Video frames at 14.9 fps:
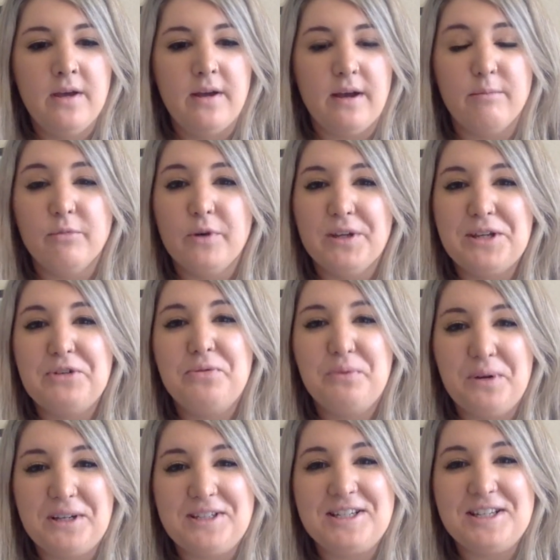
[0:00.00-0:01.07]
I'm really
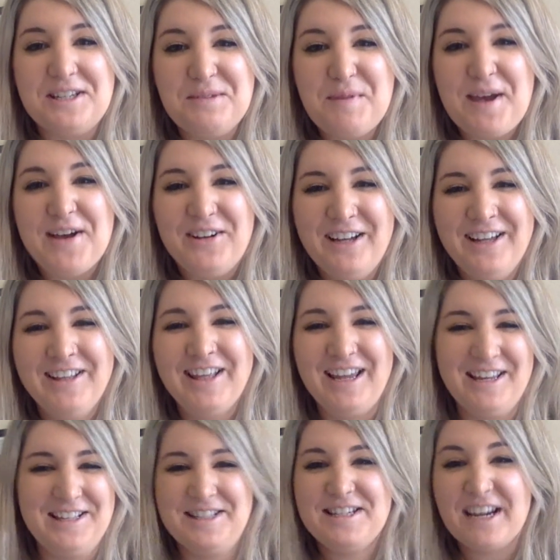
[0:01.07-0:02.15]
quick to email.
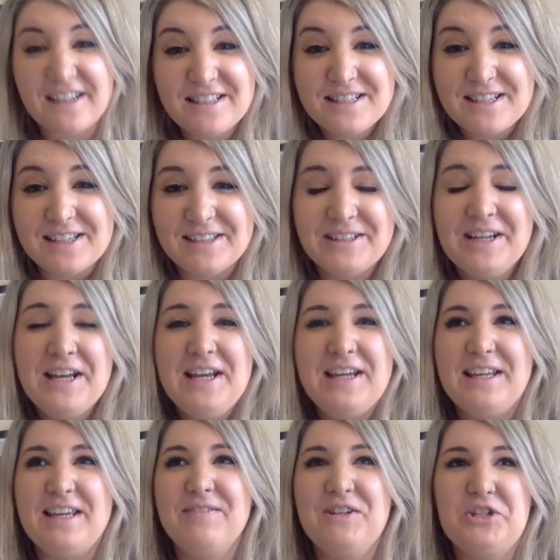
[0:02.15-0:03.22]
It's nice to
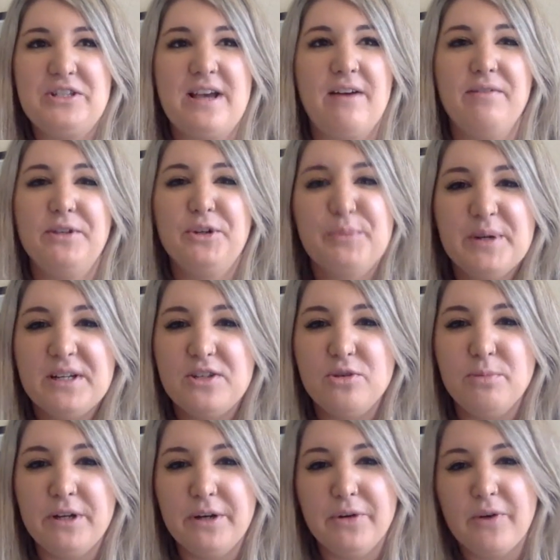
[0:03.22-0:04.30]
even just have a little bit of
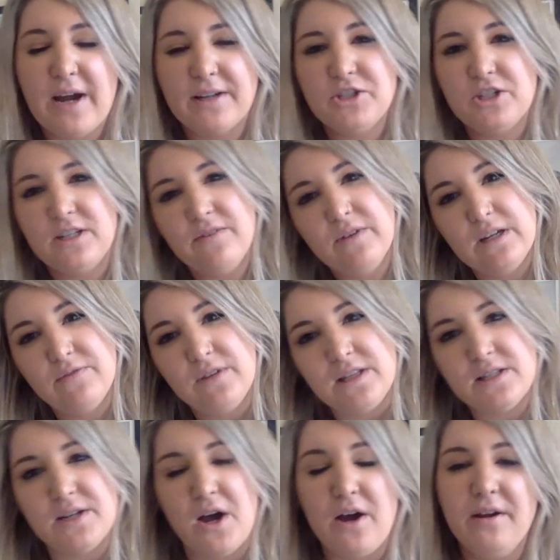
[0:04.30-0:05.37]
human interaction, even if
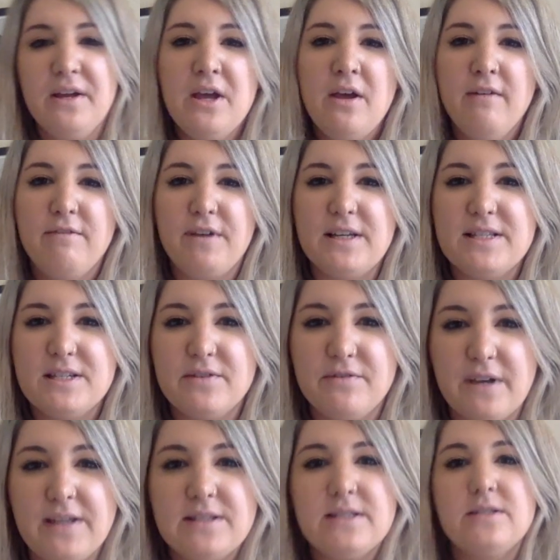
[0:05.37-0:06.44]
it's not
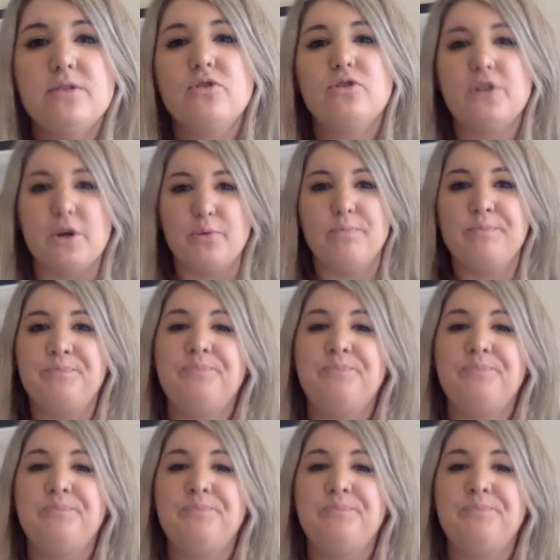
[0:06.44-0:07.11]
face-to-face. So